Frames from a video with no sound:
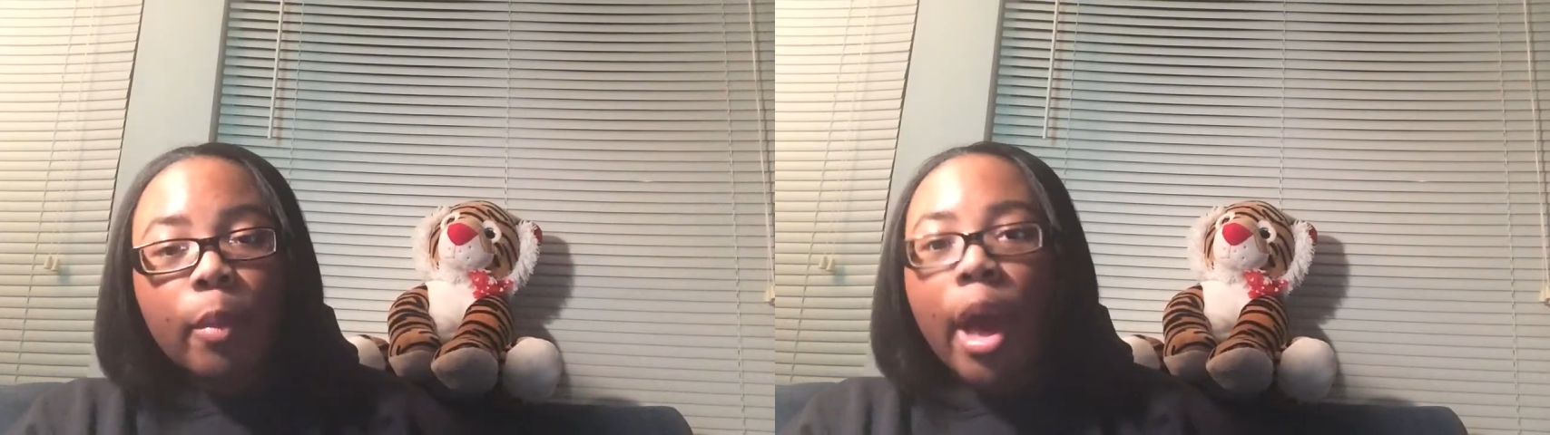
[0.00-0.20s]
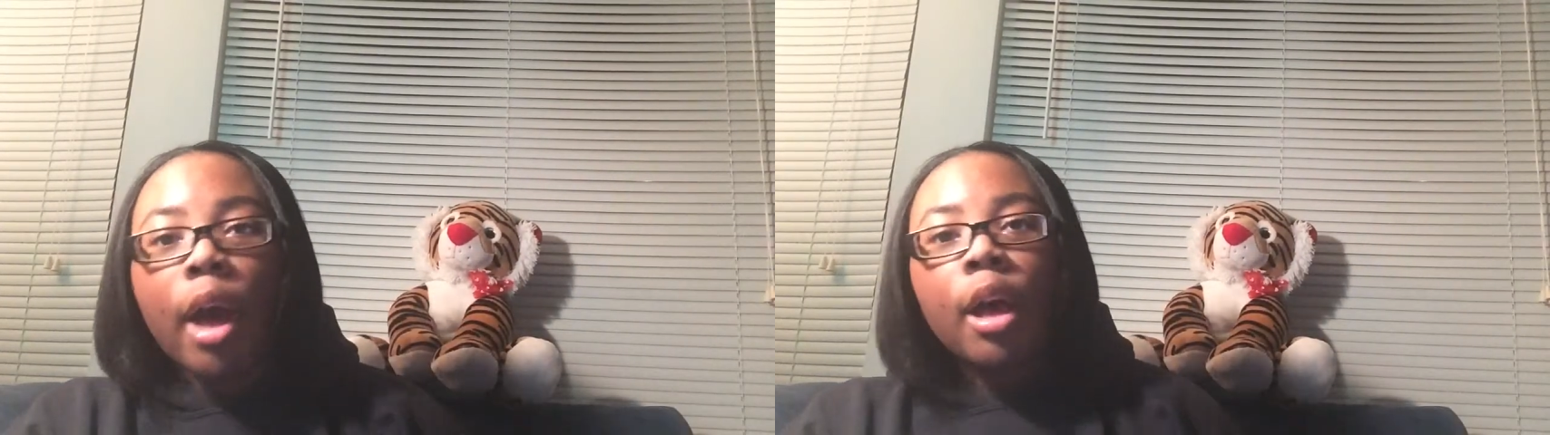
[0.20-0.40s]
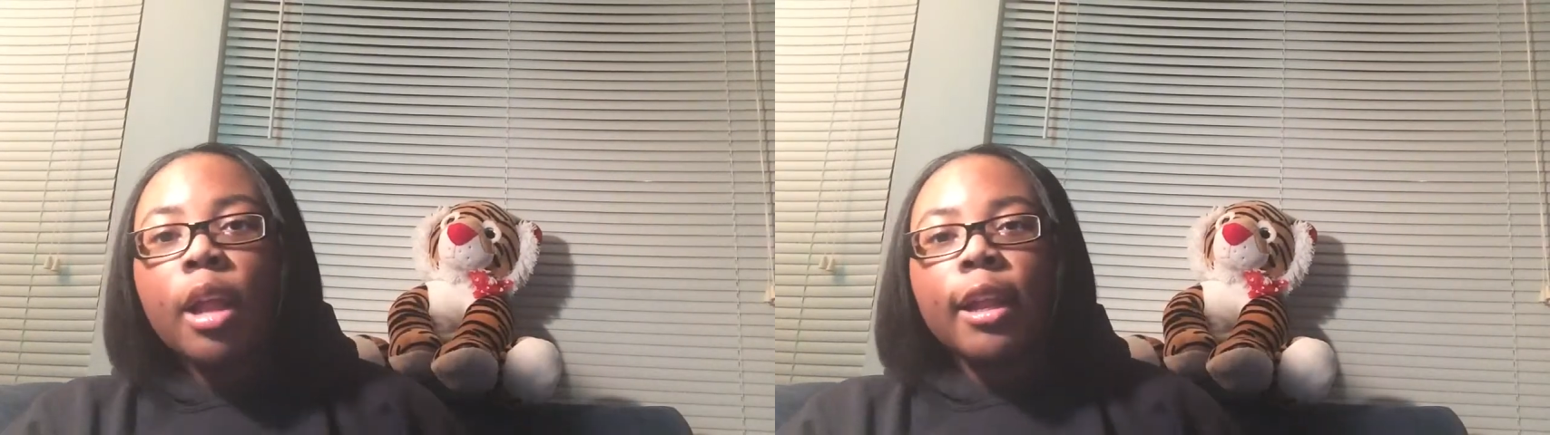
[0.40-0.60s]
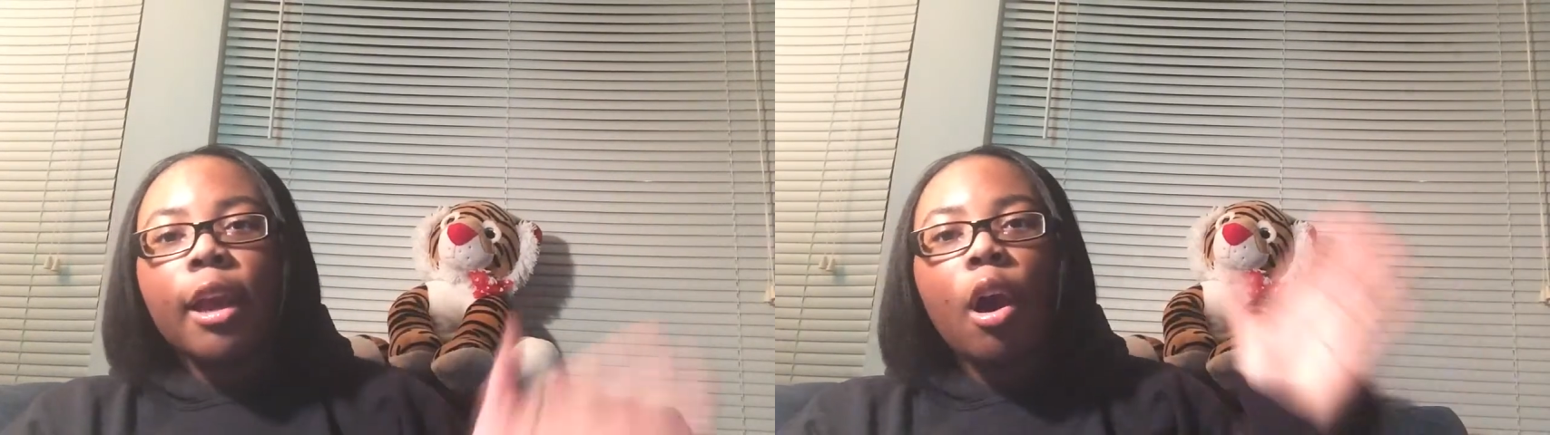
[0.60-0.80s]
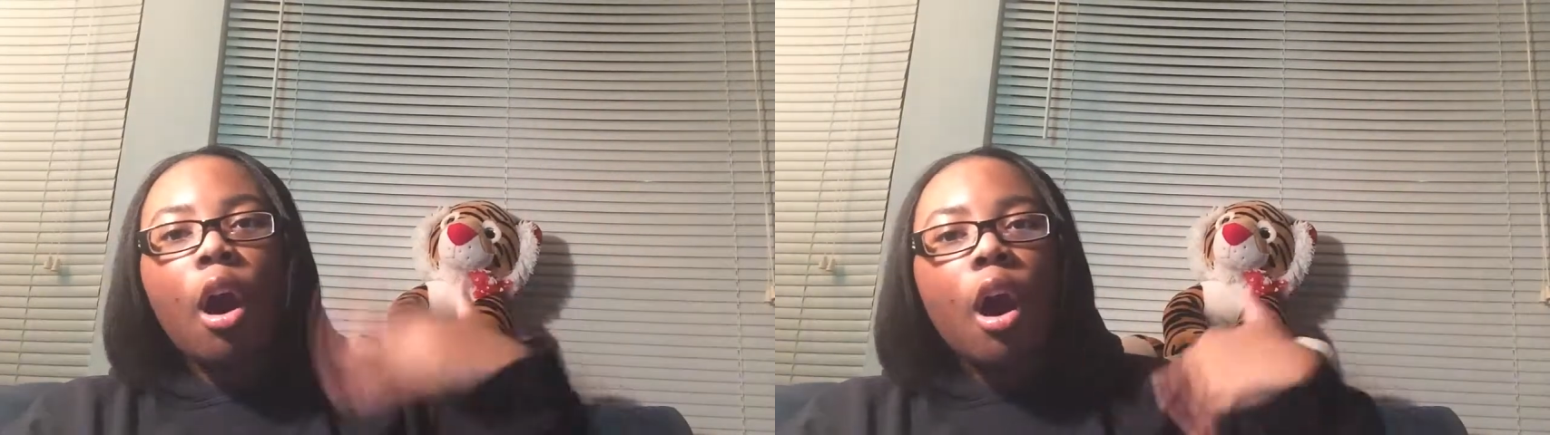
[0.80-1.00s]
about
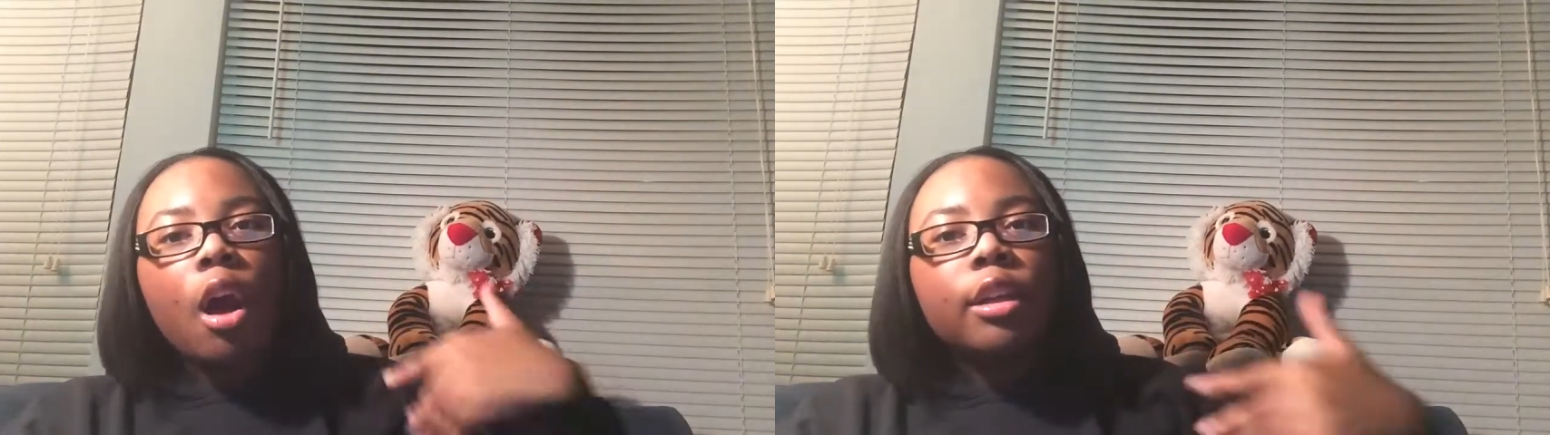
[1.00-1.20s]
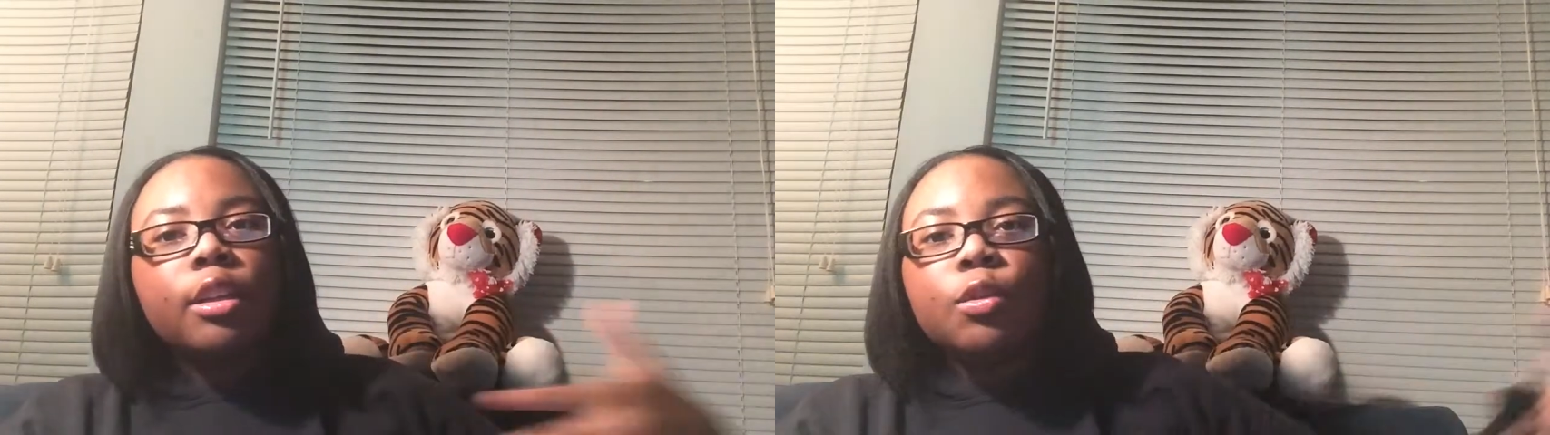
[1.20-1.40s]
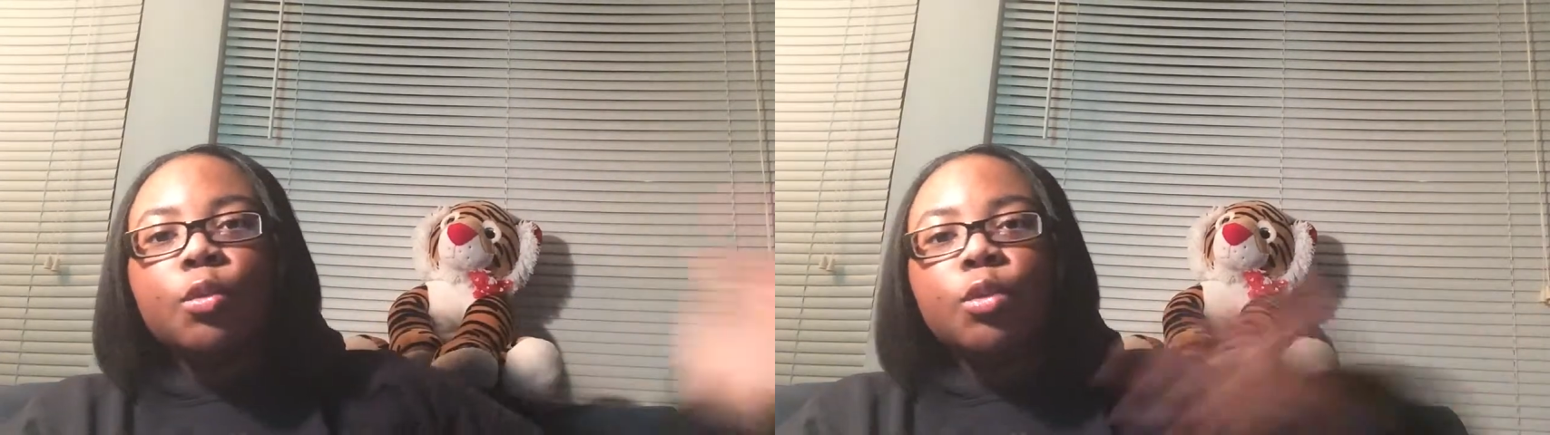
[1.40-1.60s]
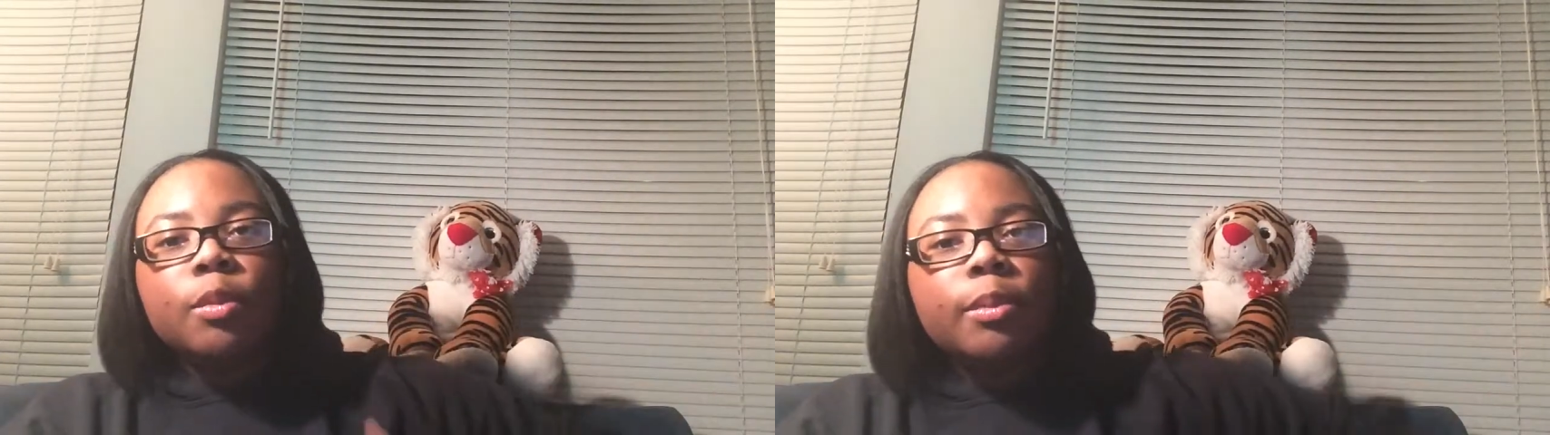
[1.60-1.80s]
like all these dudes